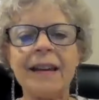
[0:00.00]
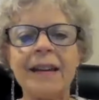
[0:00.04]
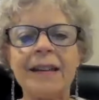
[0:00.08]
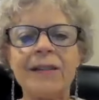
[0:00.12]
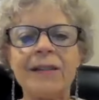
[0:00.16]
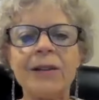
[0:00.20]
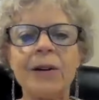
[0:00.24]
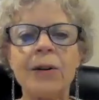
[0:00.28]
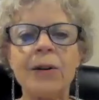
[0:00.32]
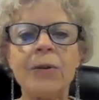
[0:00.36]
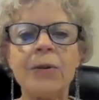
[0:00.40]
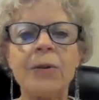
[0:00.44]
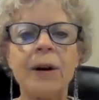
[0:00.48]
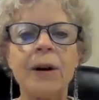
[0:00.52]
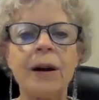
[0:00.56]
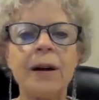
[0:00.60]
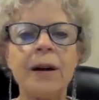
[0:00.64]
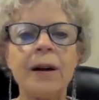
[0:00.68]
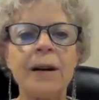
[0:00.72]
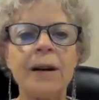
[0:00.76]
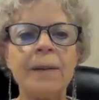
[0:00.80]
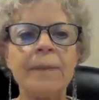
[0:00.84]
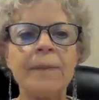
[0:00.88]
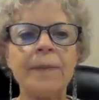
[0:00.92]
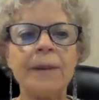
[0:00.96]
So,
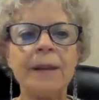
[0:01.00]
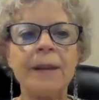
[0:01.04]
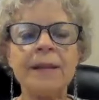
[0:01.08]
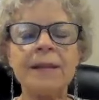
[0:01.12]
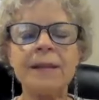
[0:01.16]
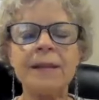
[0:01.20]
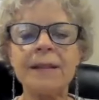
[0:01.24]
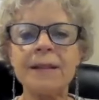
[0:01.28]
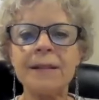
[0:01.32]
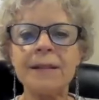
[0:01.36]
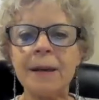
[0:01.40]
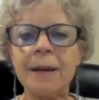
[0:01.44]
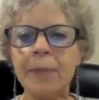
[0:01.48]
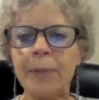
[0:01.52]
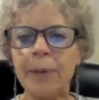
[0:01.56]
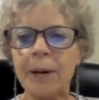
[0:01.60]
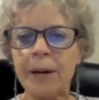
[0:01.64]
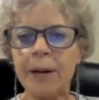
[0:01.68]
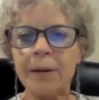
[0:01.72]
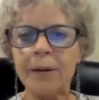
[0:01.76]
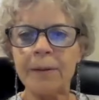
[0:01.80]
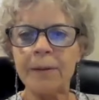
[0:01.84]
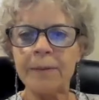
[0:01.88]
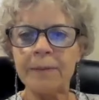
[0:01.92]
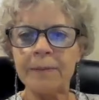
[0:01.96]
is this
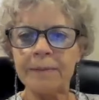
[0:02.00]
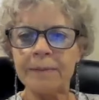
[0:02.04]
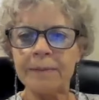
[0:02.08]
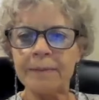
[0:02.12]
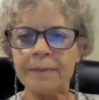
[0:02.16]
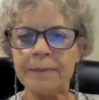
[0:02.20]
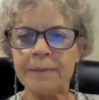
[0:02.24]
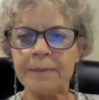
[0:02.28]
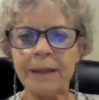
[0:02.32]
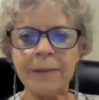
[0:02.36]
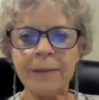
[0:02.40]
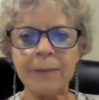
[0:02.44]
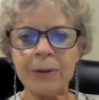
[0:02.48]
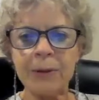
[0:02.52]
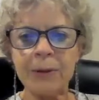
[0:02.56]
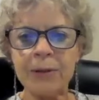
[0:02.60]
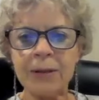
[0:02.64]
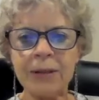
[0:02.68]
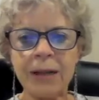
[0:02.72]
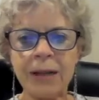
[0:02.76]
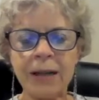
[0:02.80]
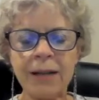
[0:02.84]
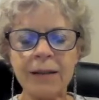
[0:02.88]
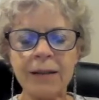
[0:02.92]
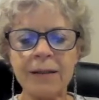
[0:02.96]
typical in
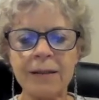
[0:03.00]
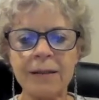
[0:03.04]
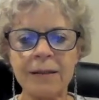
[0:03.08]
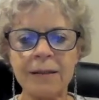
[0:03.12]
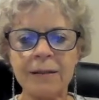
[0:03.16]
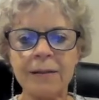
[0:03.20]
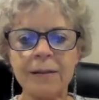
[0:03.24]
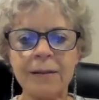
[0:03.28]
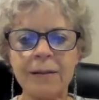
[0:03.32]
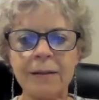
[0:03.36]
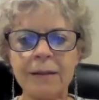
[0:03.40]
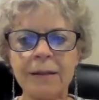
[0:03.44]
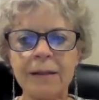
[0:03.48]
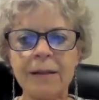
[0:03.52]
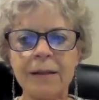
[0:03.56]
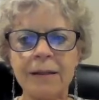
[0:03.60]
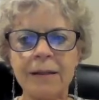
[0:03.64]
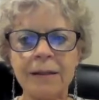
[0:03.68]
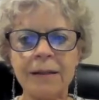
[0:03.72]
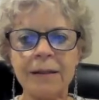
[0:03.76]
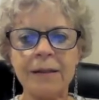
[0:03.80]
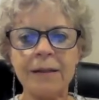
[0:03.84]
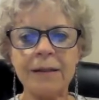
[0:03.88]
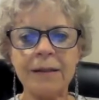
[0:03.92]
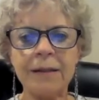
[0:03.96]
most states,
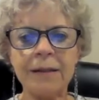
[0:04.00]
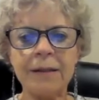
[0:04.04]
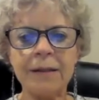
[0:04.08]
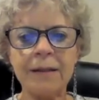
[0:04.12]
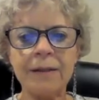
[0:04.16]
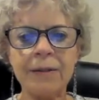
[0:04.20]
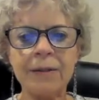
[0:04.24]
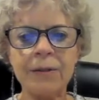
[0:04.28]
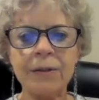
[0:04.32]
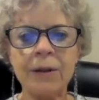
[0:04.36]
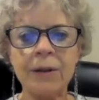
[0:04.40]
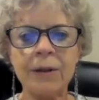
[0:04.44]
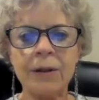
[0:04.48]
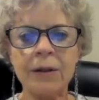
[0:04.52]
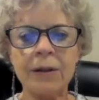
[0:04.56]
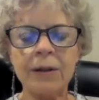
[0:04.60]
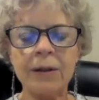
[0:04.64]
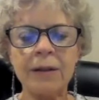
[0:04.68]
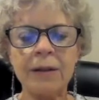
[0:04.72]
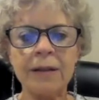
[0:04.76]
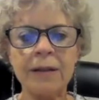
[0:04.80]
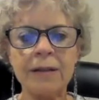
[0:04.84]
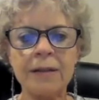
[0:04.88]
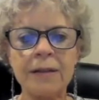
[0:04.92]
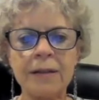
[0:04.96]
or
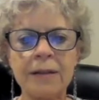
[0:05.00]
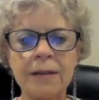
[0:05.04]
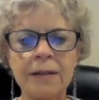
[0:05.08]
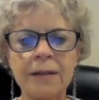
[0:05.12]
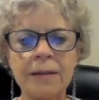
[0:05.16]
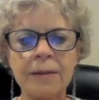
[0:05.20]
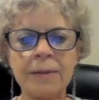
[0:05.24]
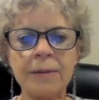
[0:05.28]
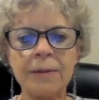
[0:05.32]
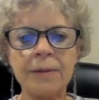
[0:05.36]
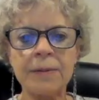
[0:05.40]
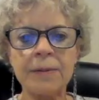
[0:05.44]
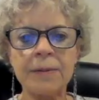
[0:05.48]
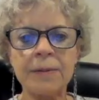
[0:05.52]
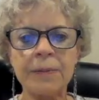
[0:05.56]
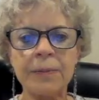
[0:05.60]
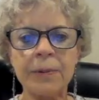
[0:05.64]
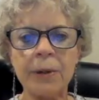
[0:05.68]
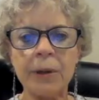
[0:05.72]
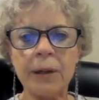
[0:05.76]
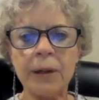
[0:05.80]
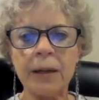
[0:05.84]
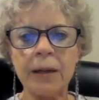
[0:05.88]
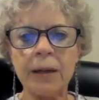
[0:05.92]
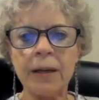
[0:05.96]
is this
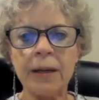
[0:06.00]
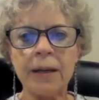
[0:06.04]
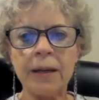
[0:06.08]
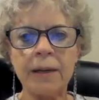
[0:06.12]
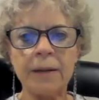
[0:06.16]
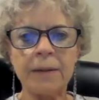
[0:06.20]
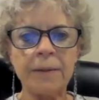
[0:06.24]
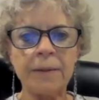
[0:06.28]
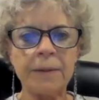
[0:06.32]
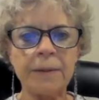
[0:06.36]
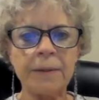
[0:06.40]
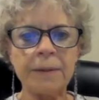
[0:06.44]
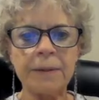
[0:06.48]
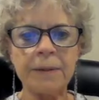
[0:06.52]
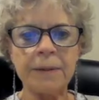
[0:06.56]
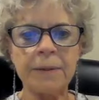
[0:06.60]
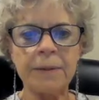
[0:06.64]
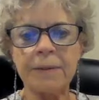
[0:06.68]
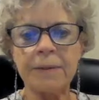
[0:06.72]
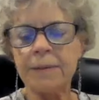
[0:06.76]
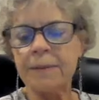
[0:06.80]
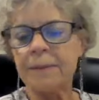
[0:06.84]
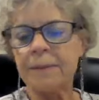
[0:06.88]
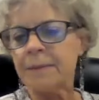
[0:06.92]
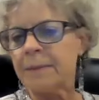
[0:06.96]
pretty
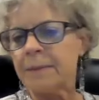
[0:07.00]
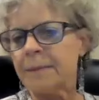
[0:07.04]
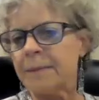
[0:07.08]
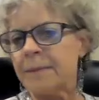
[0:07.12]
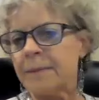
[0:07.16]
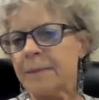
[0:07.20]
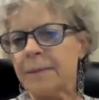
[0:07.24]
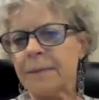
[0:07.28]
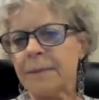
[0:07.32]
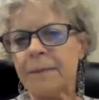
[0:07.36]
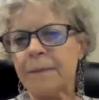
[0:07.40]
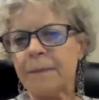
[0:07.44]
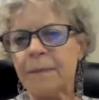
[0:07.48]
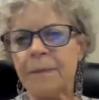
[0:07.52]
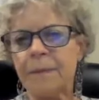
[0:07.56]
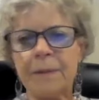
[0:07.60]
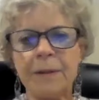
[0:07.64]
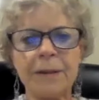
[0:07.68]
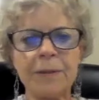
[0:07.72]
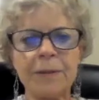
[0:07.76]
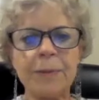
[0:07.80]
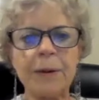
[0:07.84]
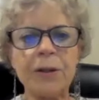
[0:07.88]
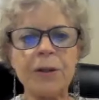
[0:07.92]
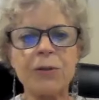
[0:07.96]

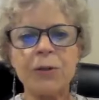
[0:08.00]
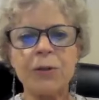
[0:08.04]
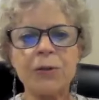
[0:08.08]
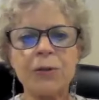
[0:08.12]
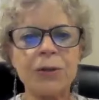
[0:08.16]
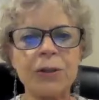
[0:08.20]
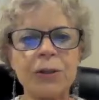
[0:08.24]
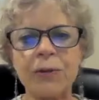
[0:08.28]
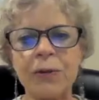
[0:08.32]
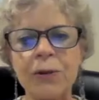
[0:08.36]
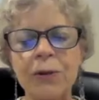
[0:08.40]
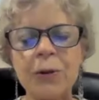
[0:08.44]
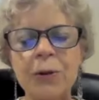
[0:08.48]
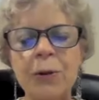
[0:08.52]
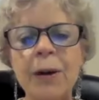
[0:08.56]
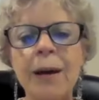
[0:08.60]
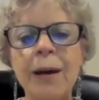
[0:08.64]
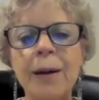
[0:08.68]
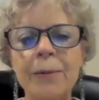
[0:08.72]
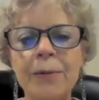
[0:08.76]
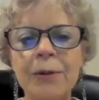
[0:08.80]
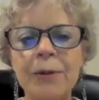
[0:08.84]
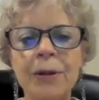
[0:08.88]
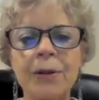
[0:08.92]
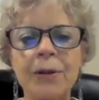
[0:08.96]
special just for New
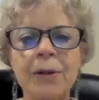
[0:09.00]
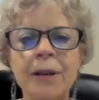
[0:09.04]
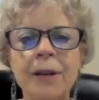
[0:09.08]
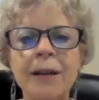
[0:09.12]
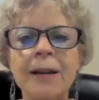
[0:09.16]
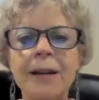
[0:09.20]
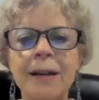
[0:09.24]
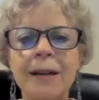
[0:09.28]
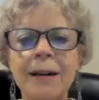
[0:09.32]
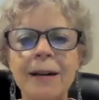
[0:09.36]
Hampshire? Like,